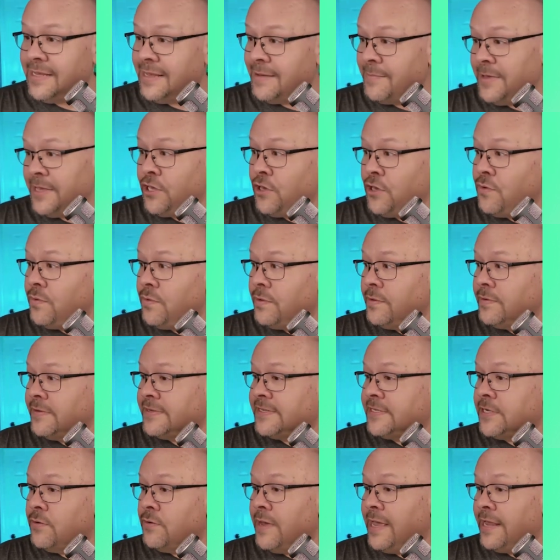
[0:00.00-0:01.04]
I mean,
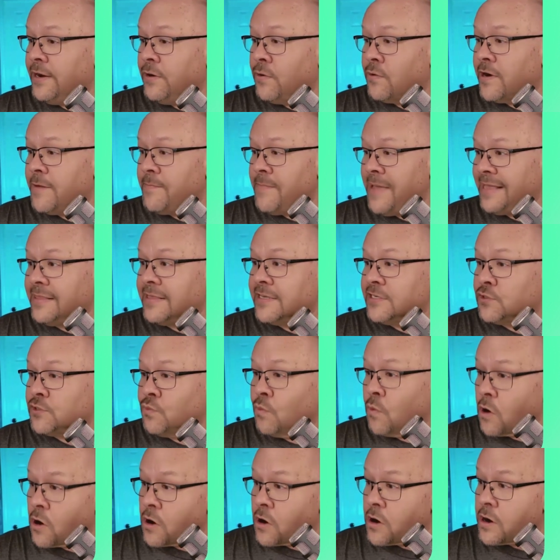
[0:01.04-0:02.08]
so in order to make this
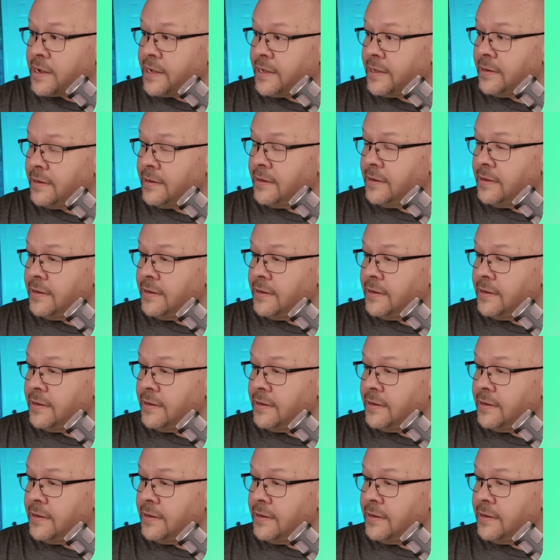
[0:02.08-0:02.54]
work,